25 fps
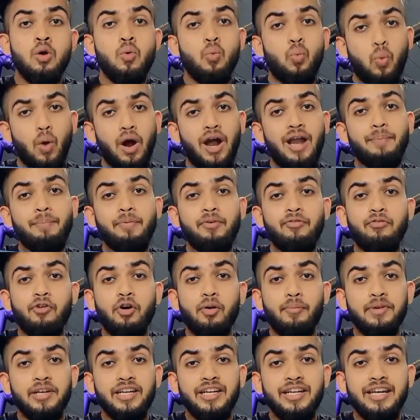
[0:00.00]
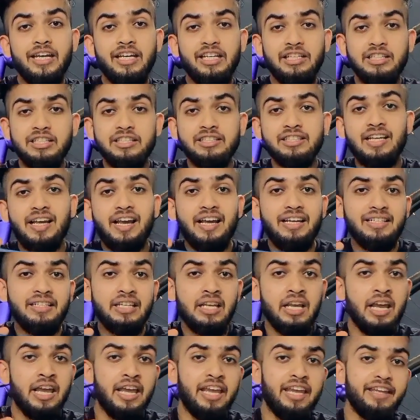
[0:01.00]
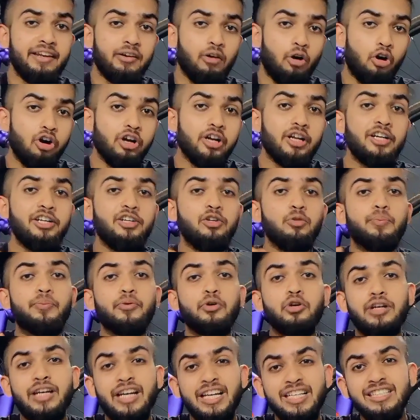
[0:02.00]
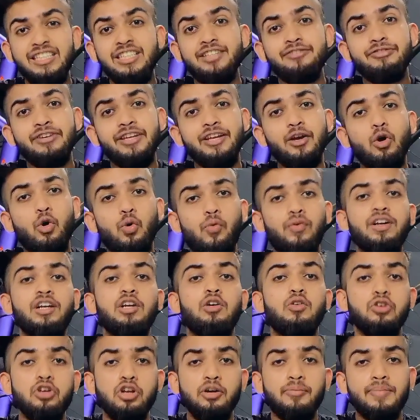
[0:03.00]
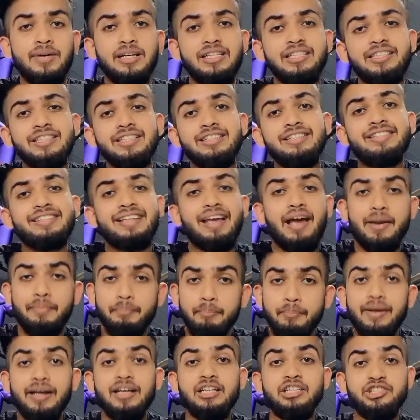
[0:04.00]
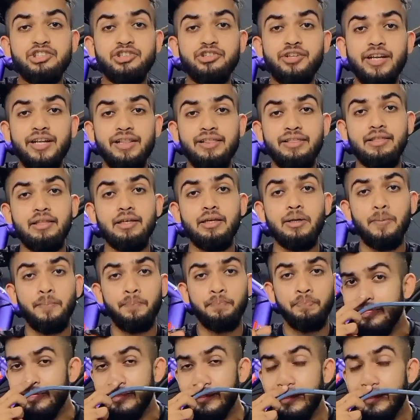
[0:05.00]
while performing an exercise in order to progressively overload your muscles and build strength.